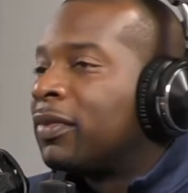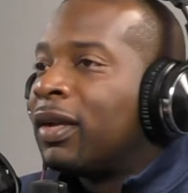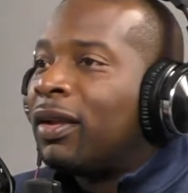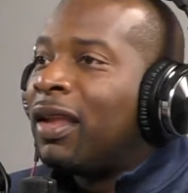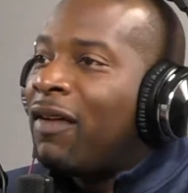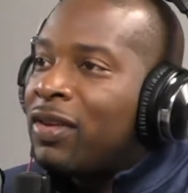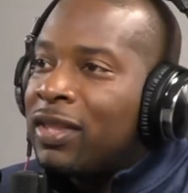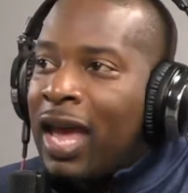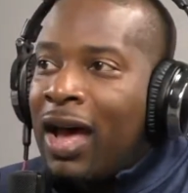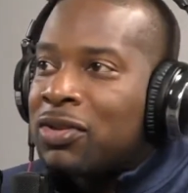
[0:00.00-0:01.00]

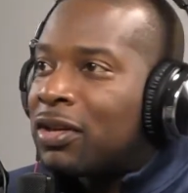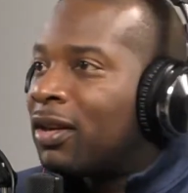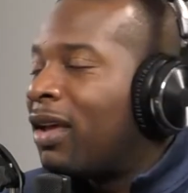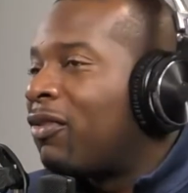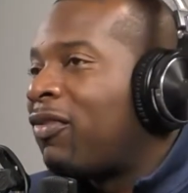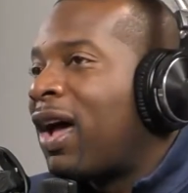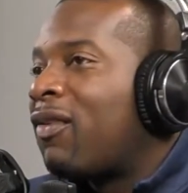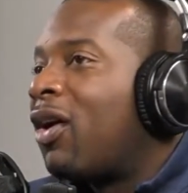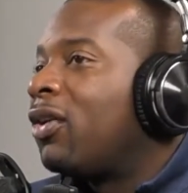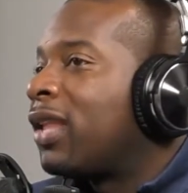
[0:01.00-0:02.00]

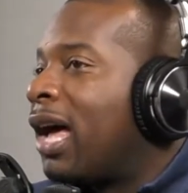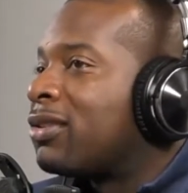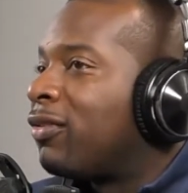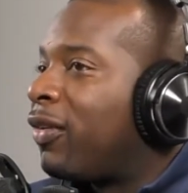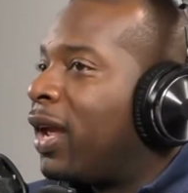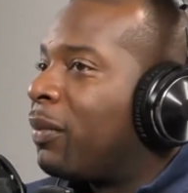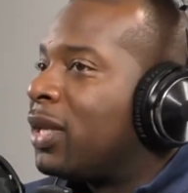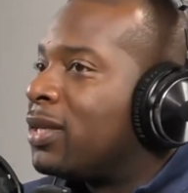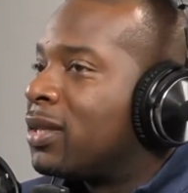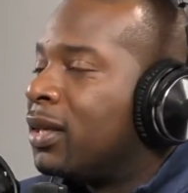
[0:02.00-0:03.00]
100,000
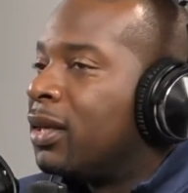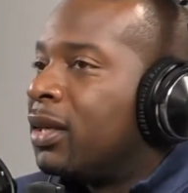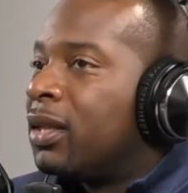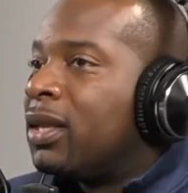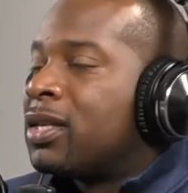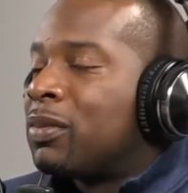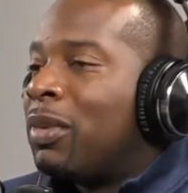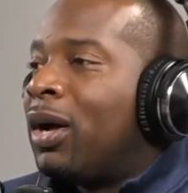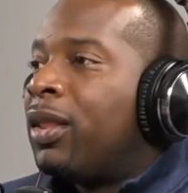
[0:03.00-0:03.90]
families this month.